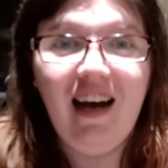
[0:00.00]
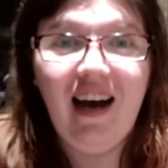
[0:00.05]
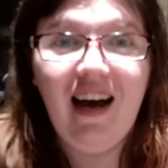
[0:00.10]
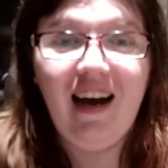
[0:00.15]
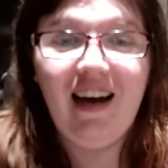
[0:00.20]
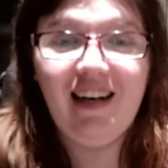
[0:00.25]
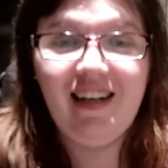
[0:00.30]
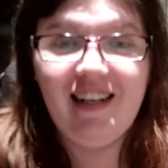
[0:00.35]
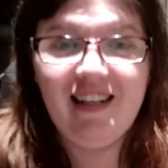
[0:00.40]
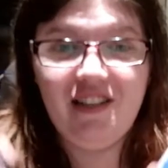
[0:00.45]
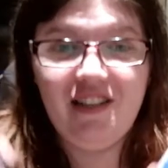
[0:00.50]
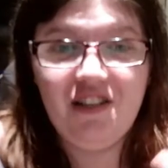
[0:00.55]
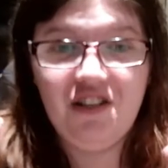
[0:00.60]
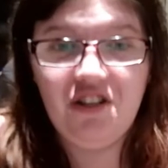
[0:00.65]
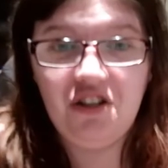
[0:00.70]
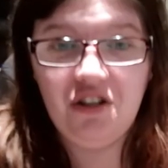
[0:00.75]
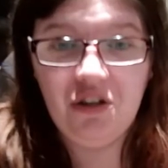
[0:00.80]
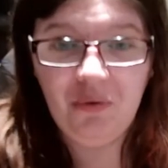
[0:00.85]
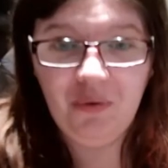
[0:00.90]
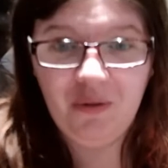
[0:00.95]
I can
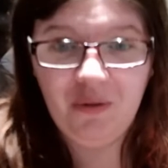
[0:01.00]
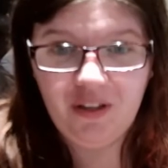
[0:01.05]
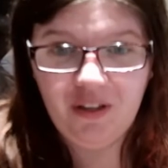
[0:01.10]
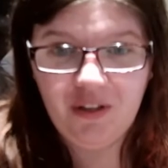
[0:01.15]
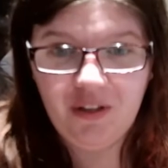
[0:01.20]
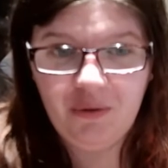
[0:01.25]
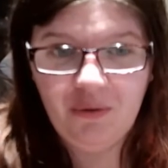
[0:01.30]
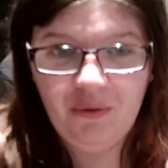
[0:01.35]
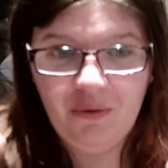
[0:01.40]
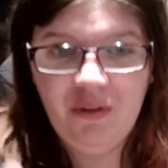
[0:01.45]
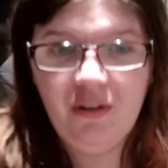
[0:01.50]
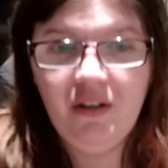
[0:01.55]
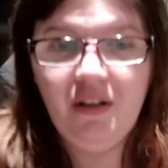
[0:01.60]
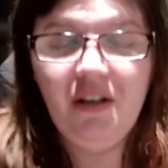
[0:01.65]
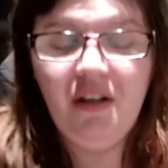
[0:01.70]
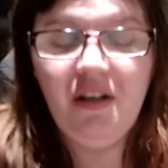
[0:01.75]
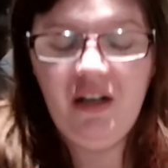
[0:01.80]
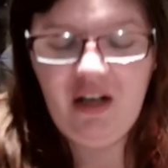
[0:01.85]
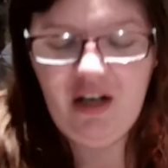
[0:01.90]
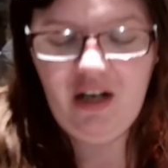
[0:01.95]
show you
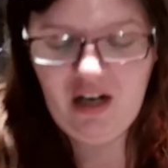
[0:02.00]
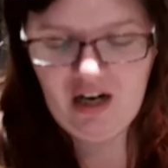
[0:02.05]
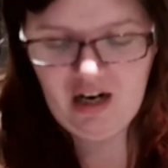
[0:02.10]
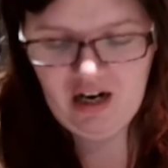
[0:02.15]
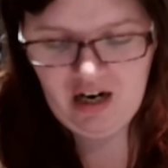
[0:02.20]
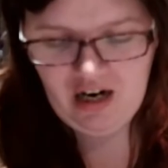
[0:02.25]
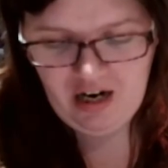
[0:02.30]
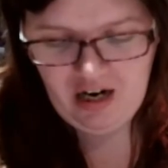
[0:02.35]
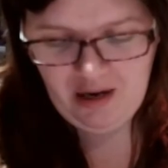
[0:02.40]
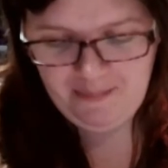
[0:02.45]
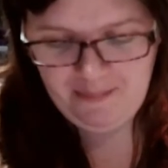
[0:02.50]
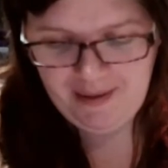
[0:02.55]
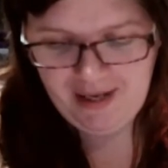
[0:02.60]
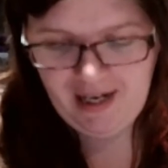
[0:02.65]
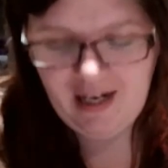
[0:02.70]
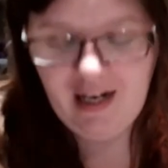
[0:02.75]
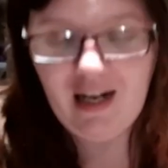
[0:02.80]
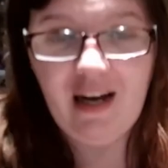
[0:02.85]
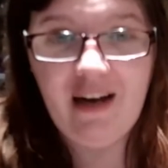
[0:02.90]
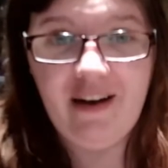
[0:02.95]
a
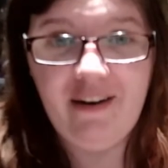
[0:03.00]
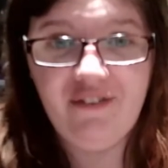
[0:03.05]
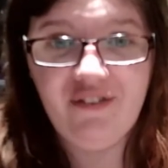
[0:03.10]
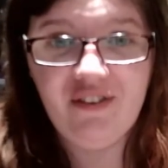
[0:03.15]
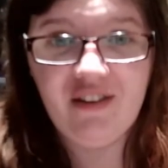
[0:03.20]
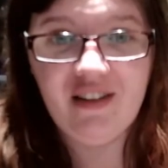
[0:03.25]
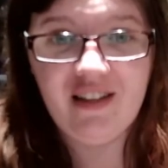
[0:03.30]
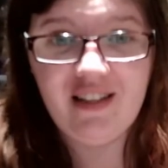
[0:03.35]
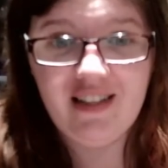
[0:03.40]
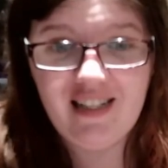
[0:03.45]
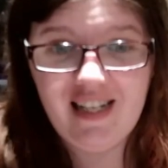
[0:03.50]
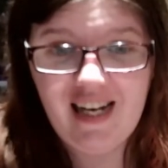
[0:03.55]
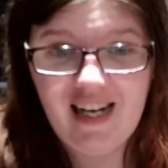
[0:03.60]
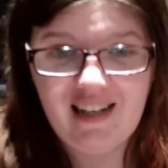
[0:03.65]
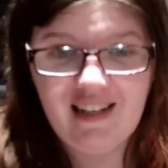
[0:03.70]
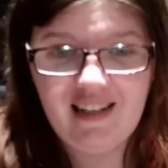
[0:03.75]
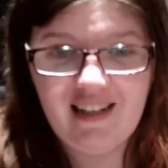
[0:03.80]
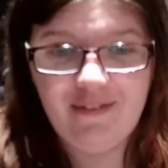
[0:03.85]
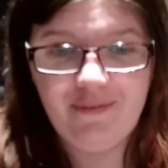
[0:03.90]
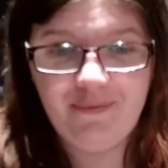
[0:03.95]
bit of the
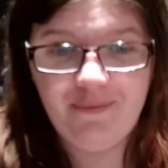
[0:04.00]
deck.